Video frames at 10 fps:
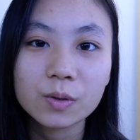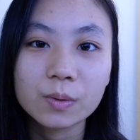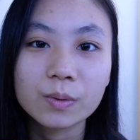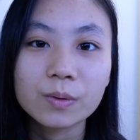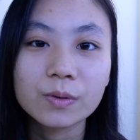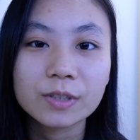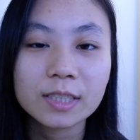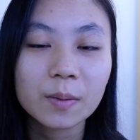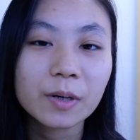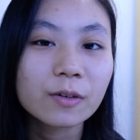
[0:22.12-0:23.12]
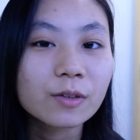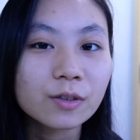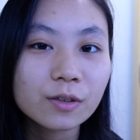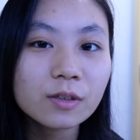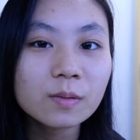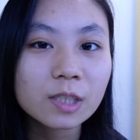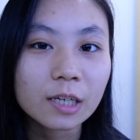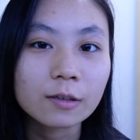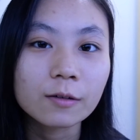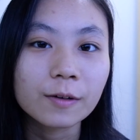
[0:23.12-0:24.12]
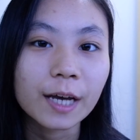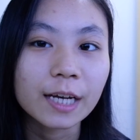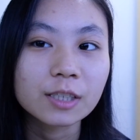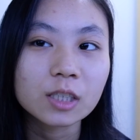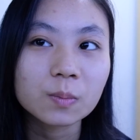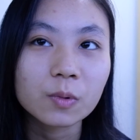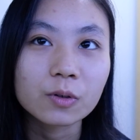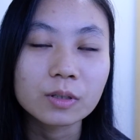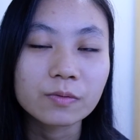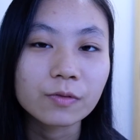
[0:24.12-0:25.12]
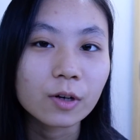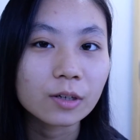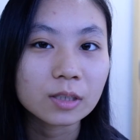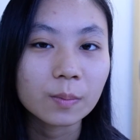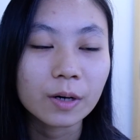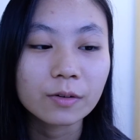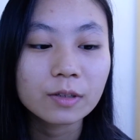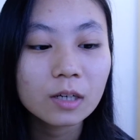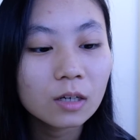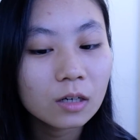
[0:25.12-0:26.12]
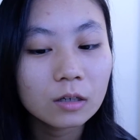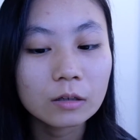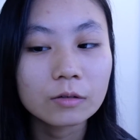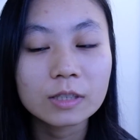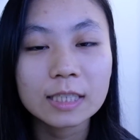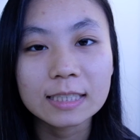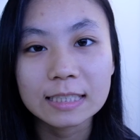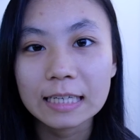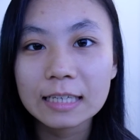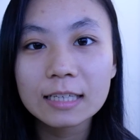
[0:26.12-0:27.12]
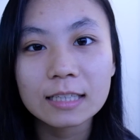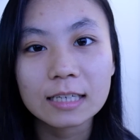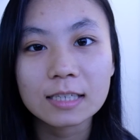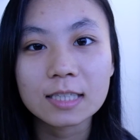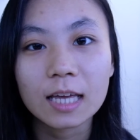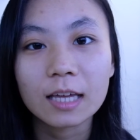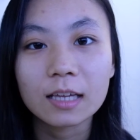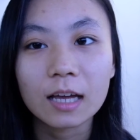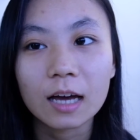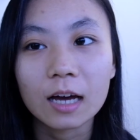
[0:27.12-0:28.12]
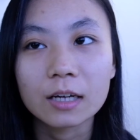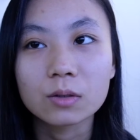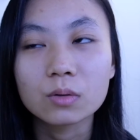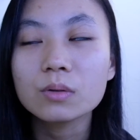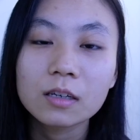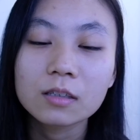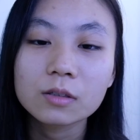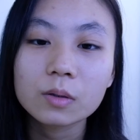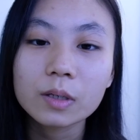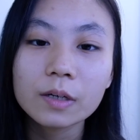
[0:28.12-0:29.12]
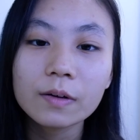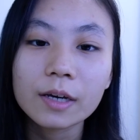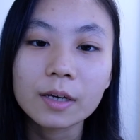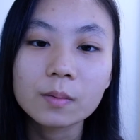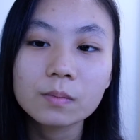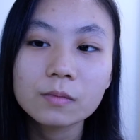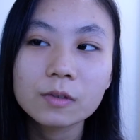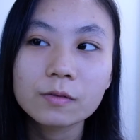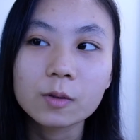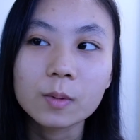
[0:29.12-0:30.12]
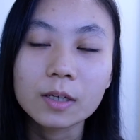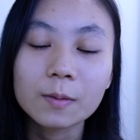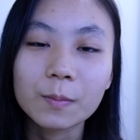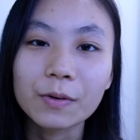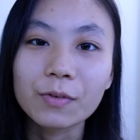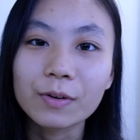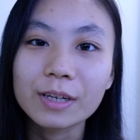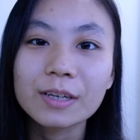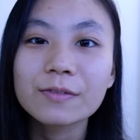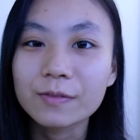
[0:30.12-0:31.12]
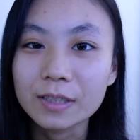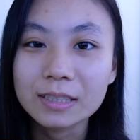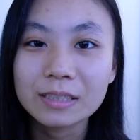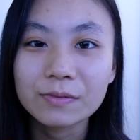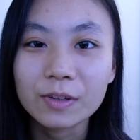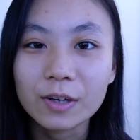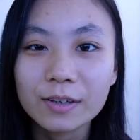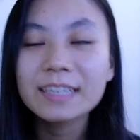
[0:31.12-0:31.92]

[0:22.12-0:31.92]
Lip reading: to start my own YouTube channel where I just post vlogs about, just daily things that I do. So here I am filming my very first vlog.